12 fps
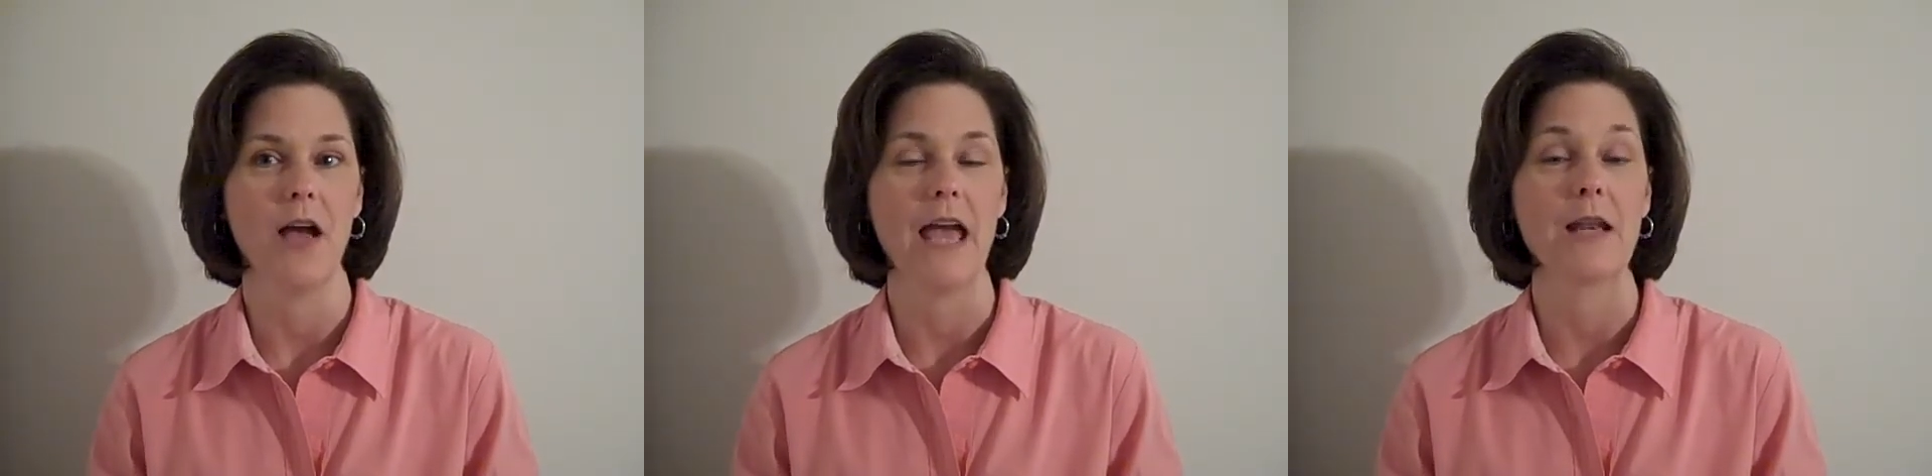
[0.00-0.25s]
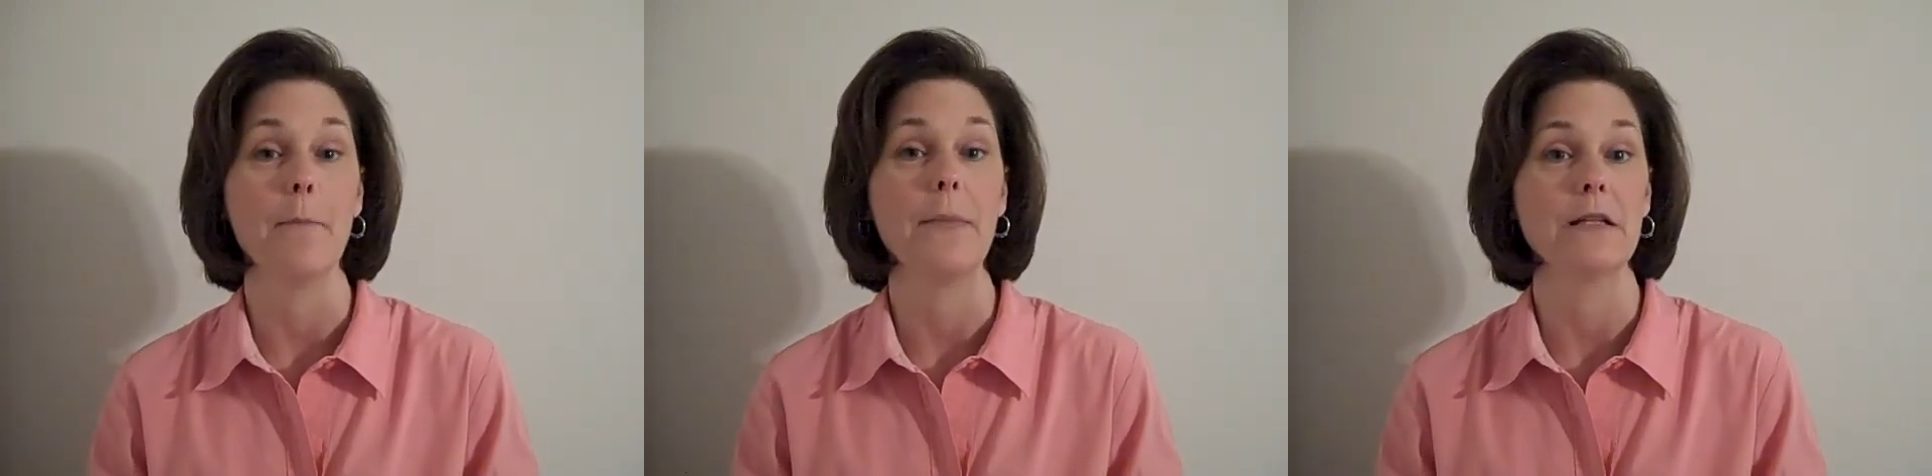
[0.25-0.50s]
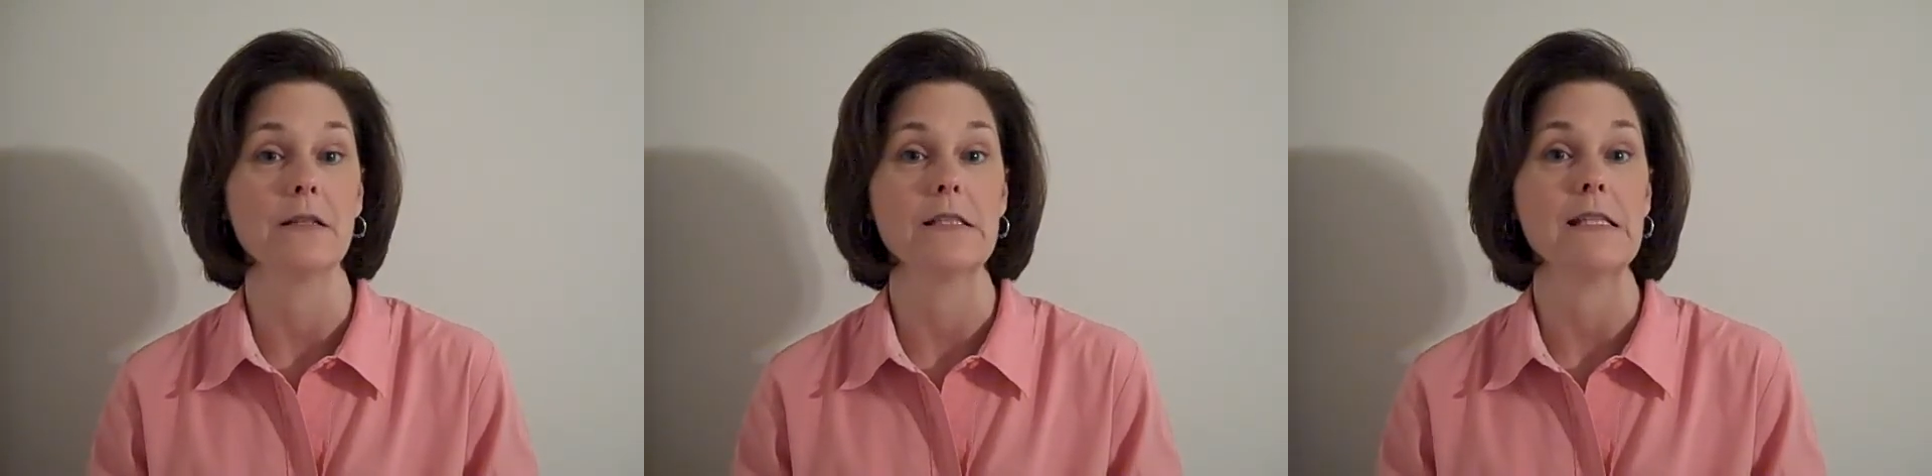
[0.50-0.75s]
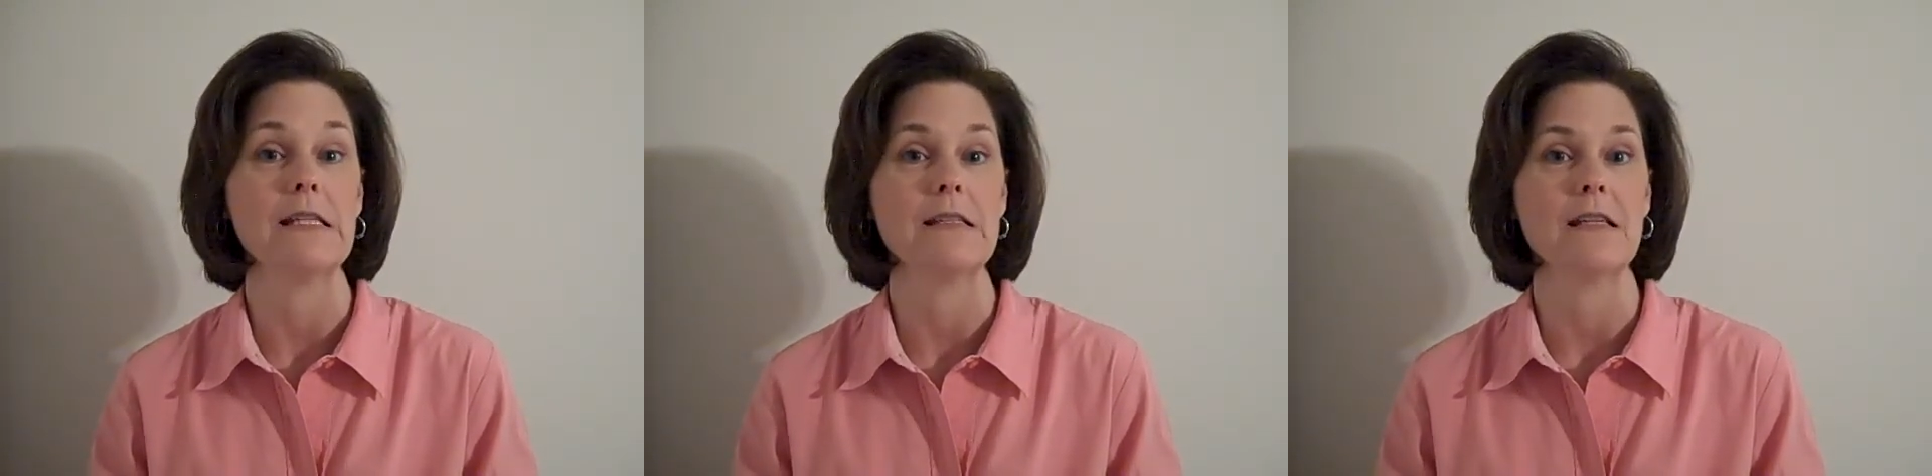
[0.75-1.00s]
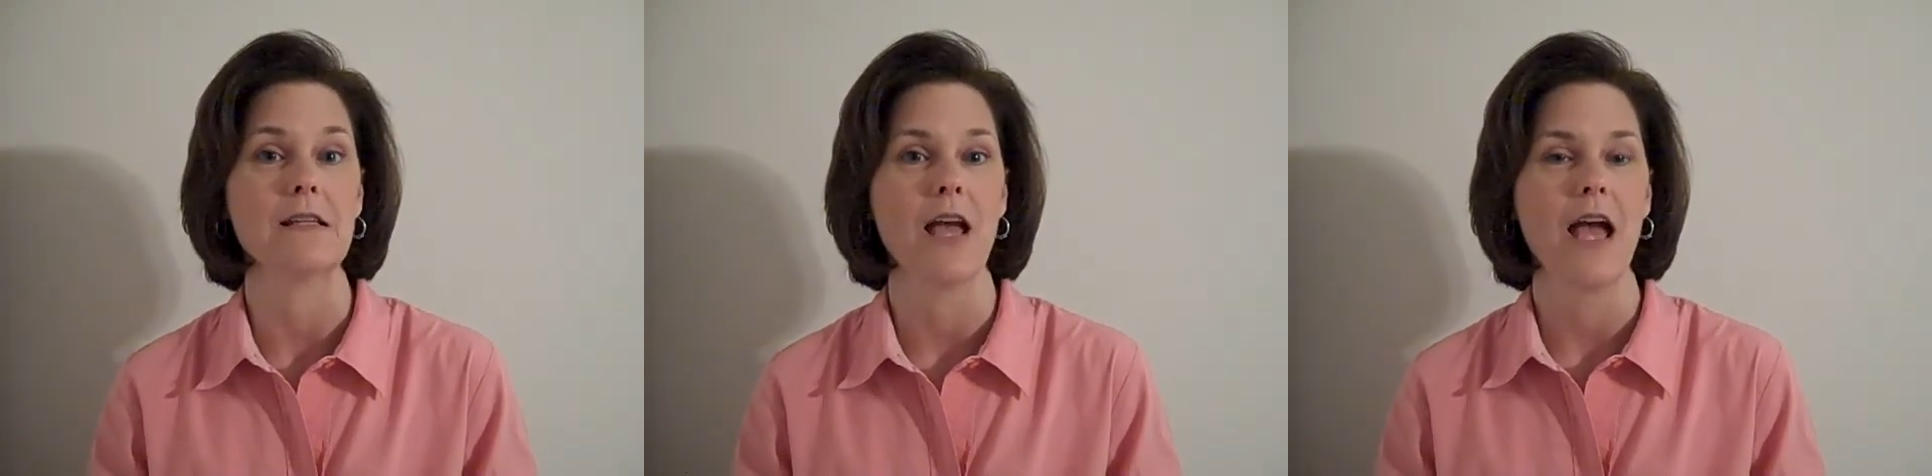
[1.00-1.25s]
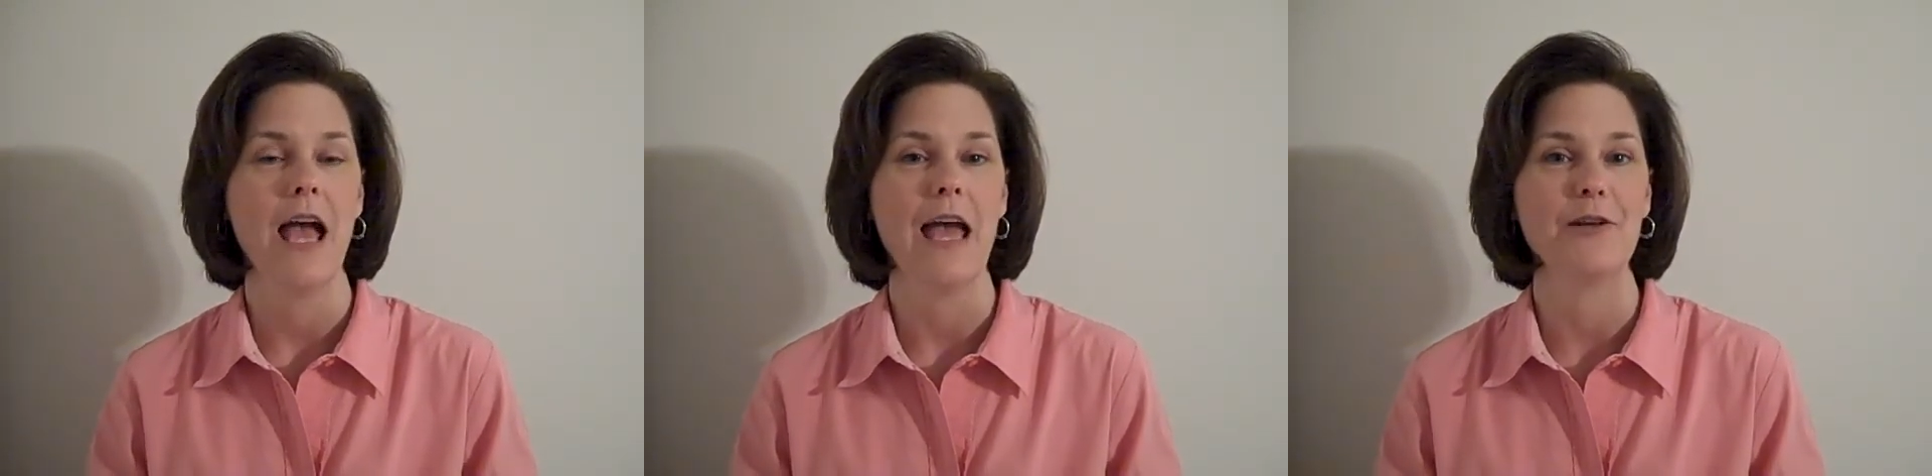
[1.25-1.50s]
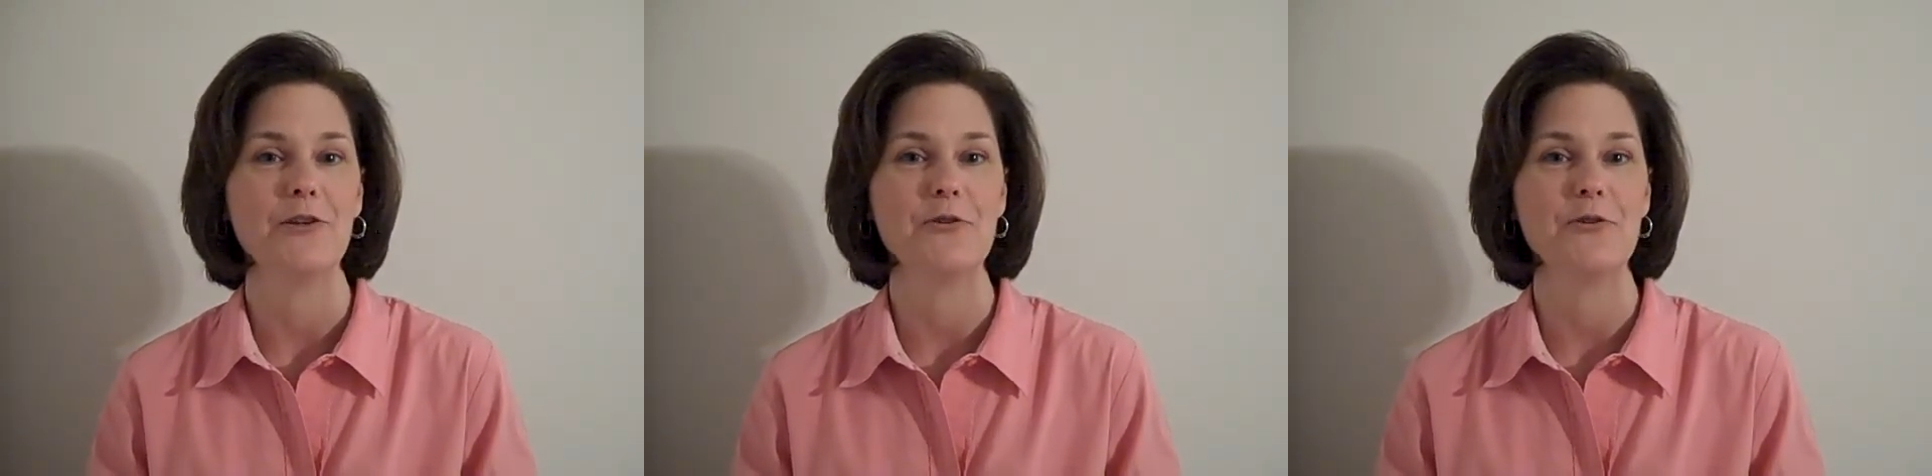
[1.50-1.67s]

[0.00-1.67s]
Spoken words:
abilities and